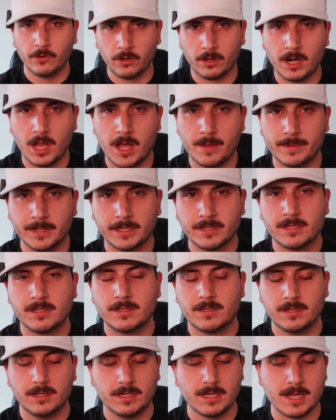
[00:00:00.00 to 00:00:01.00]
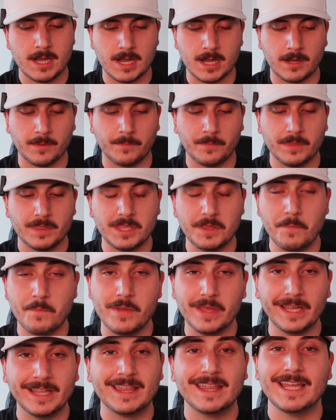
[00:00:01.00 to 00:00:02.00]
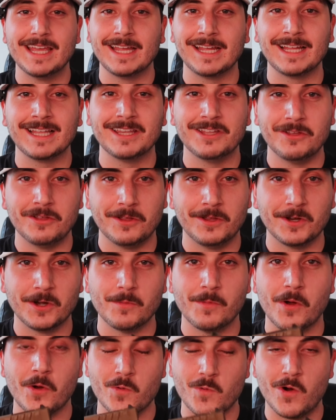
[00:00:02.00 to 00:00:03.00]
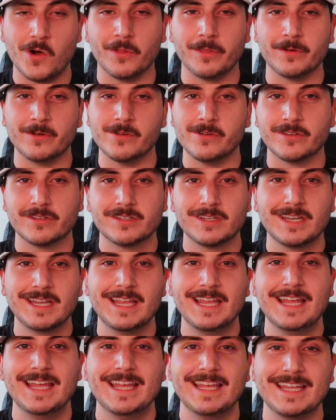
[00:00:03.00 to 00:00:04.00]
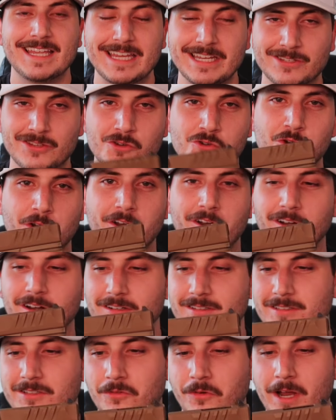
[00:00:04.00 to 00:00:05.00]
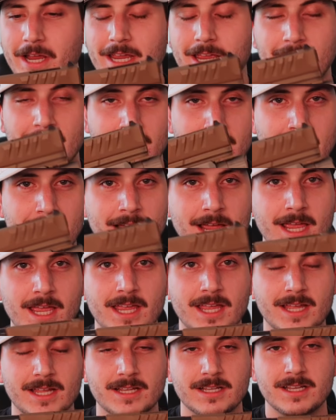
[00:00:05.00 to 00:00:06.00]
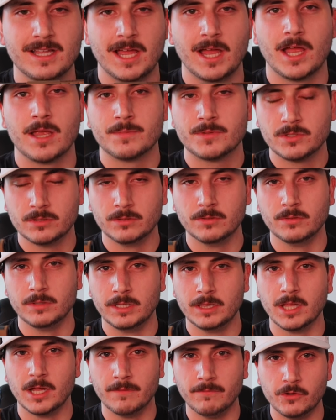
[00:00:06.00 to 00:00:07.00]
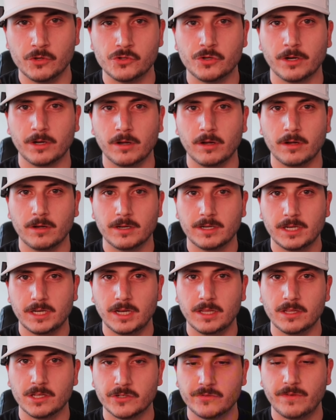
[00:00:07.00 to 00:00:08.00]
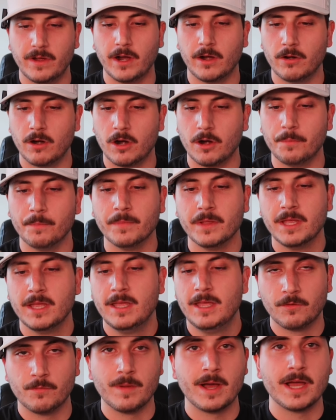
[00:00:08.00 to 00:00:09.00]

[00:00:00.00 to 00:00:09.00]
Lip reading: ergonomics, the big thing that you hear about Walthers is the trigger, right? And I absolutely love the trigger in this firearm. From